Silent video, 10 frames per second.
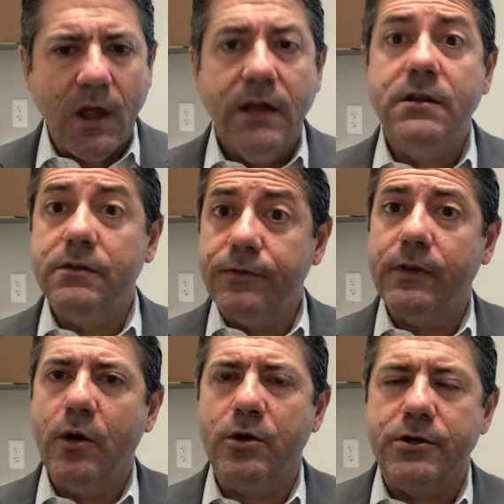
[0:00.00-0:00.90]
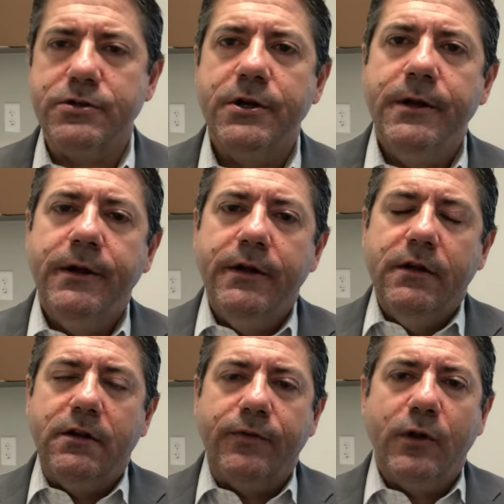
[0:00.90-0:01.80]
And then the floaters.
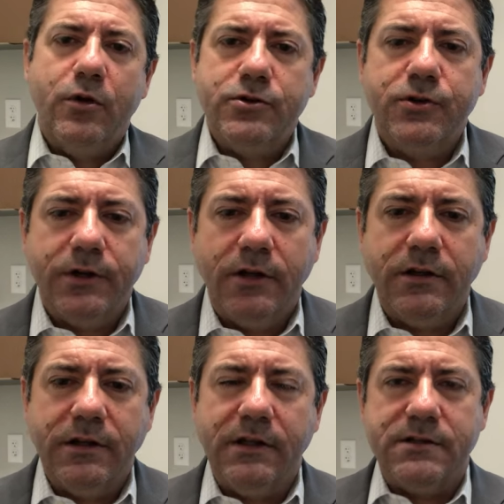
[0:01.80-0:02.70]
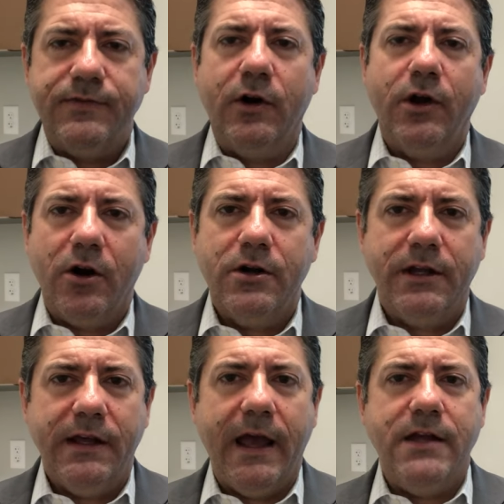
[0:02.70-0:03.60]
The floaters are another thing that's very hard
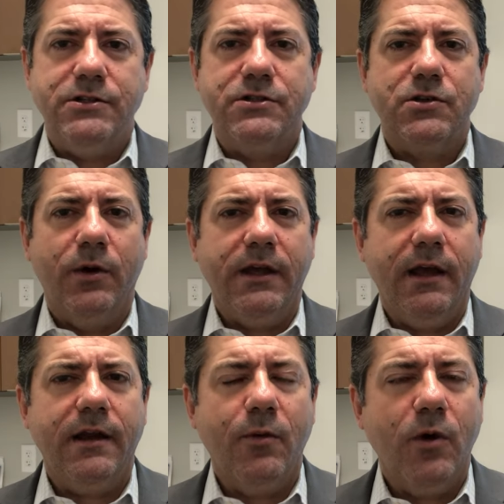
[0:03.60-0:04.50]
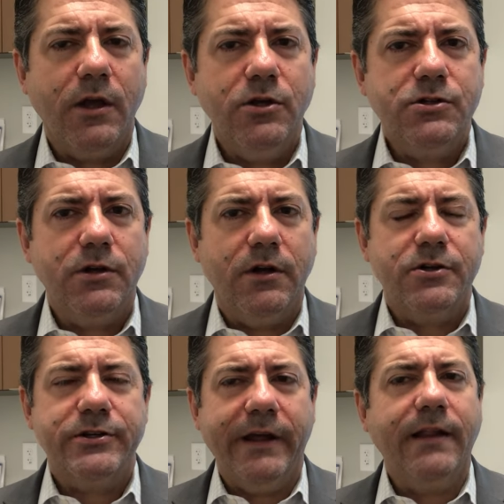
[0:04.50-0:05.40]
to gauge. And so again, I want you to
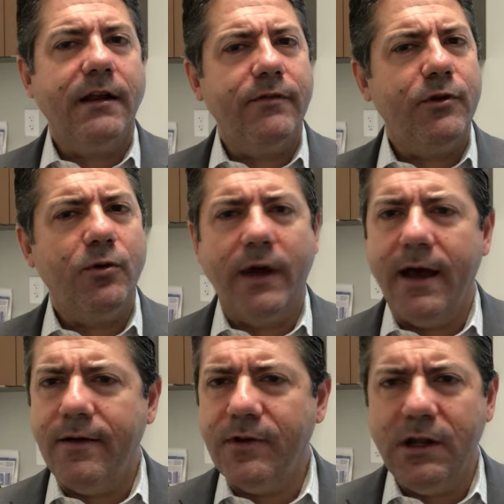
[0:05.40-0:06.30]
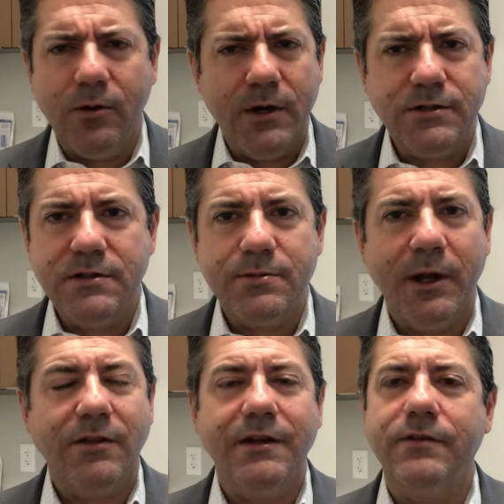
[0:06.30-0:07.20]
understand that if you have any questions
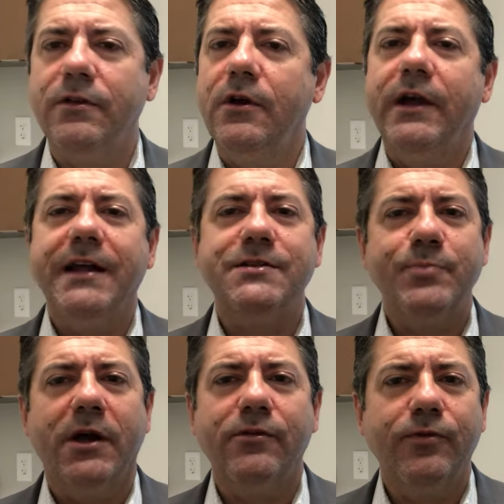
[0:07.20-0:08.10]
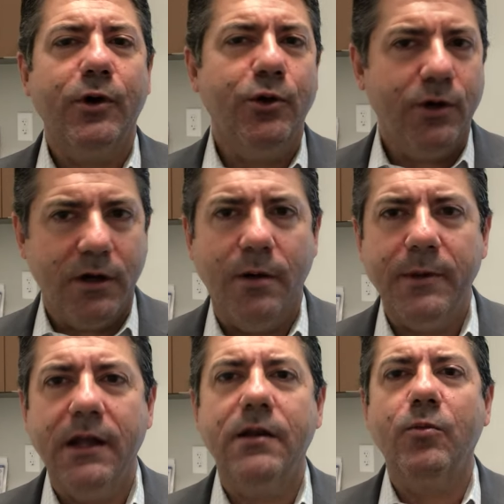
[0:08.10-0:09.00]
about this, it's better for you to come
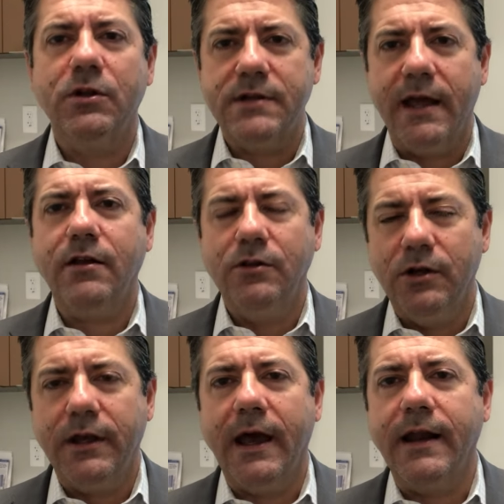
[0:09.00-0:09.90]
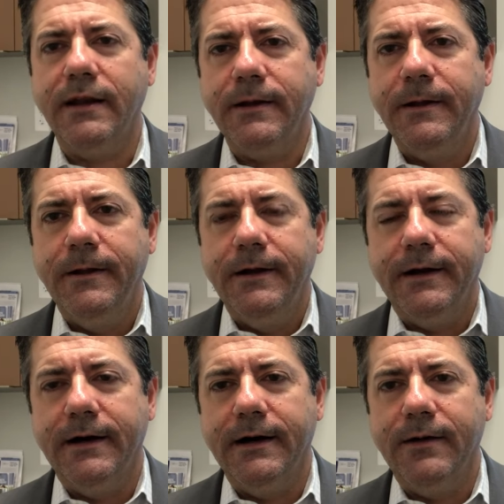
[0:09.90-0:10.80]
in and we'll take a look at it
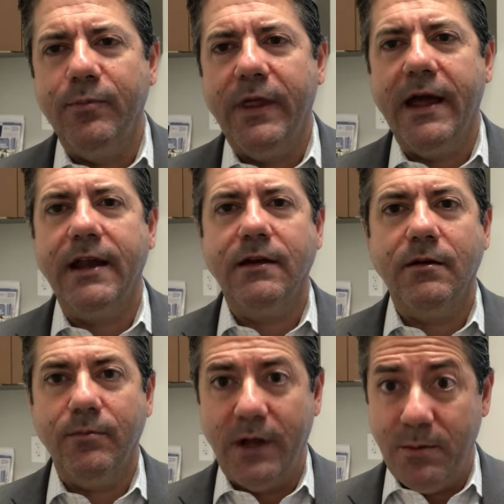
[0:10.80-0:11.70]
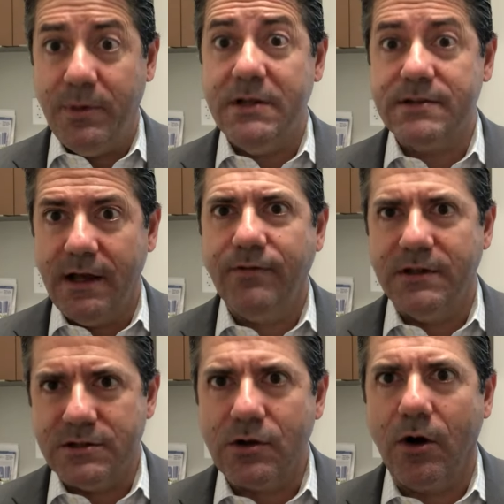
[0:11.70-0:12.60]
uh, than, and be safe
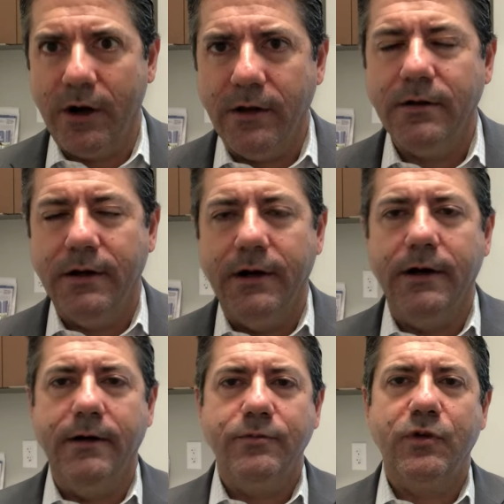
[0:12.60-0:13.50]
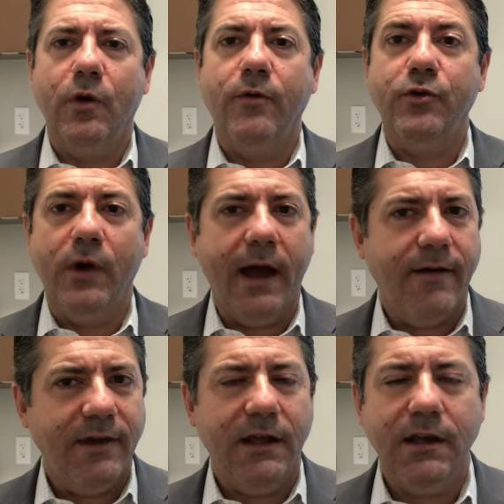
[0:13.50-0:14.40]
than sorry. Uh, so if you
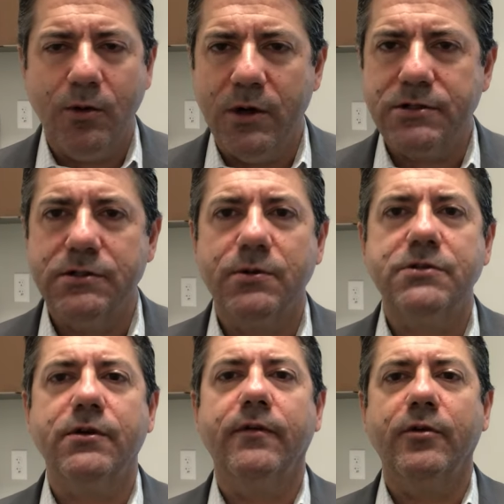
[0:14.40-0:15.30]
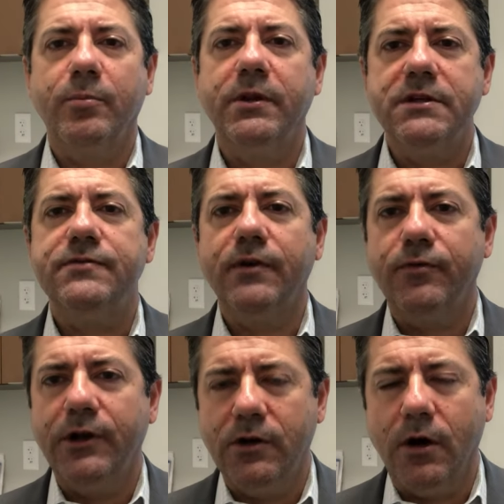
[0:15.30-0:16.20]
have any questions whatsoever, please feel
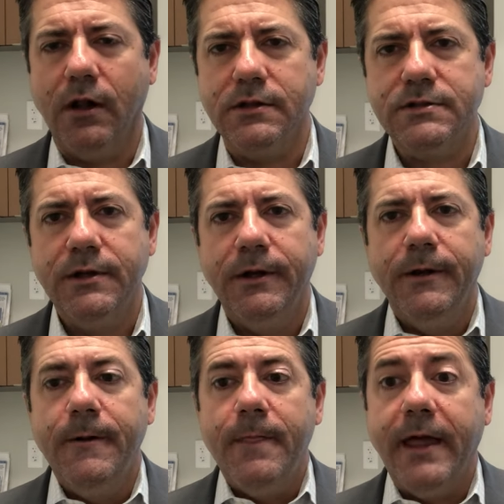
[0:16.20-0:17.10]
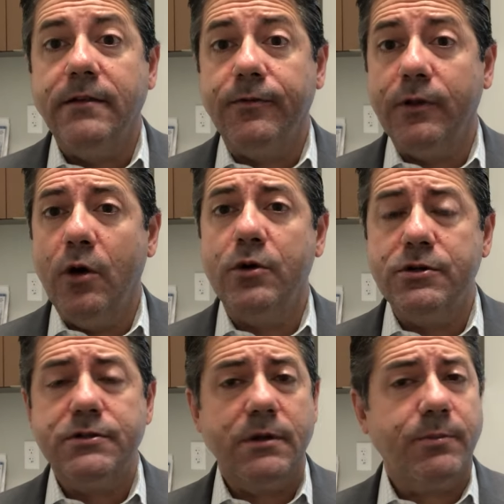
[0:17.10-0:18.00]
free to call us. And the
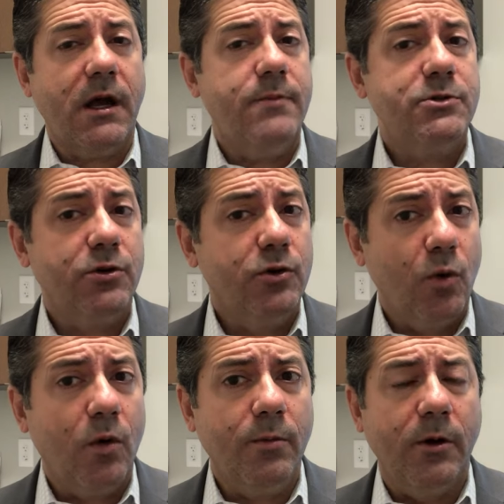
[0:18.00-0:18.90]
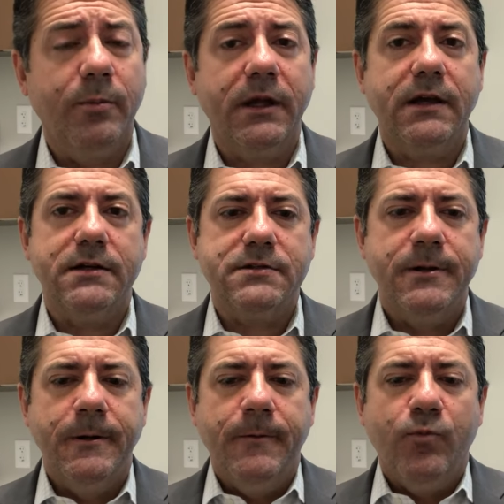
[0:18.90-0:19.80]
floaters sometimes are normal because
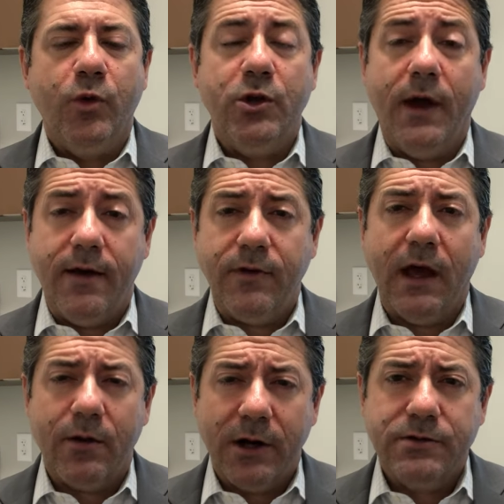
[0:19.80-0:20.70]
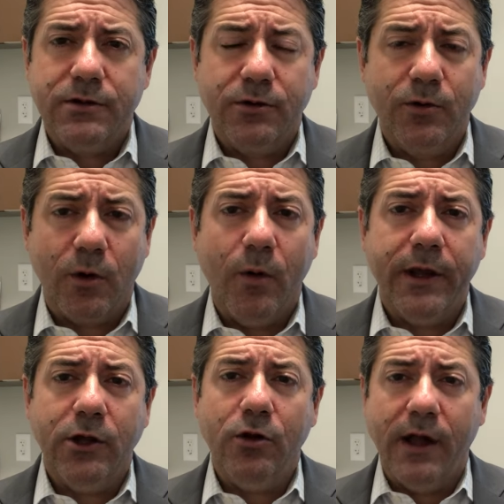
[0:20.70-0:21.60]
when you have cataracts that are
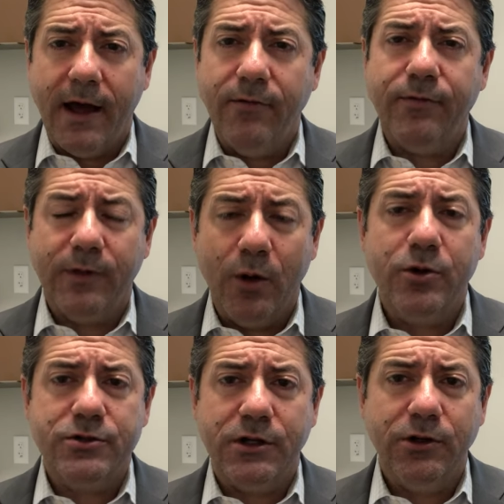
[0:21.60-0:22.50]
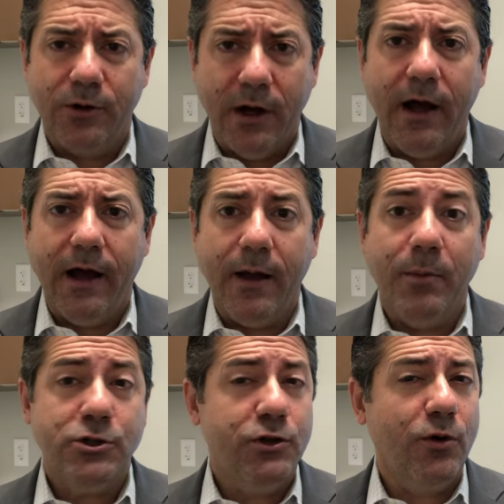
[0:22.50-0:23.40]
growing, you'll have floaters in your eye,
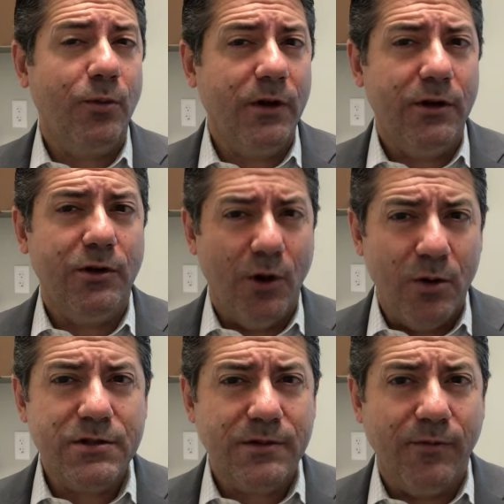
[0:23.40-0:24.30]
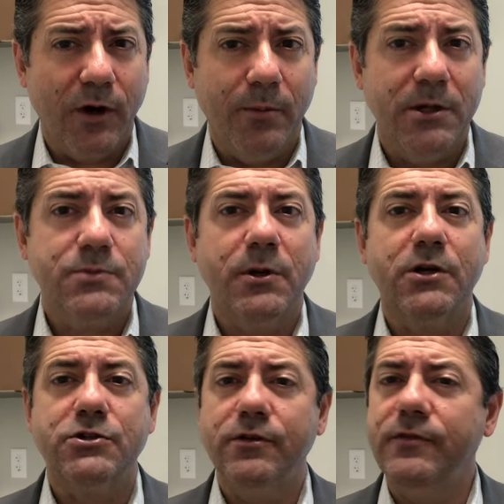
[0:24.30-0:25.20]
but you don't really notice them very much
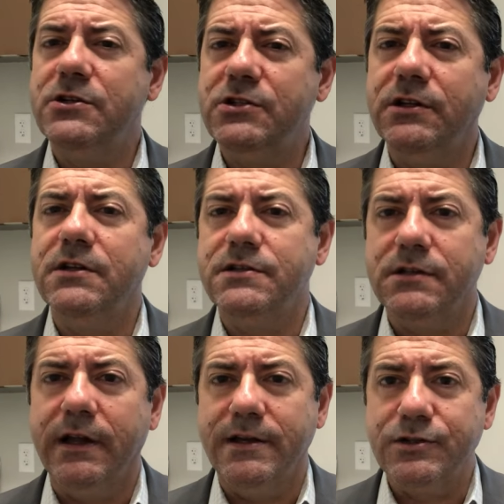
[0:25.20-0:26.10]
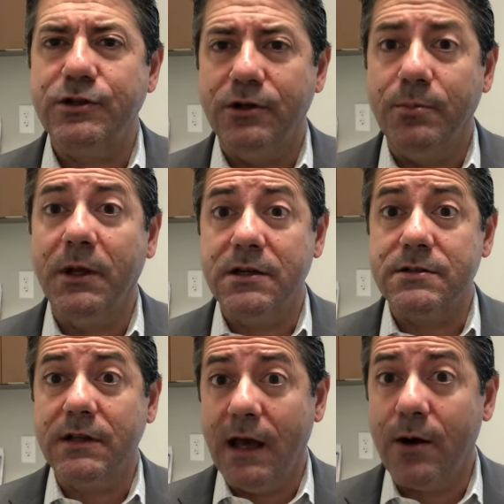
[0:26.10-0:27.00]
because your vision isn't as good
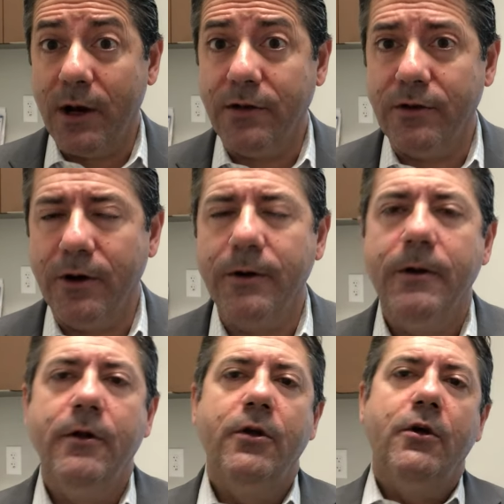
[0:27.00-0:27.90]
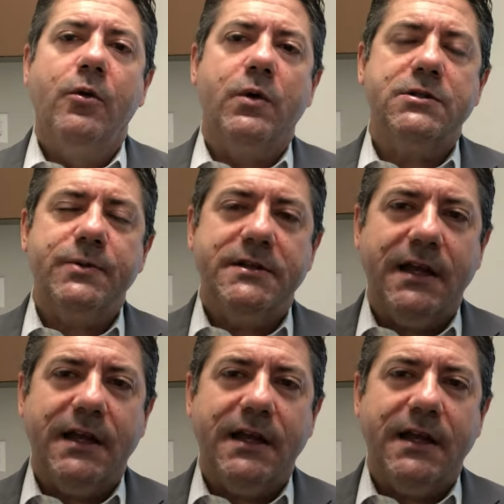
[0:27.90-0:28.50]
because the cataract's there. Once we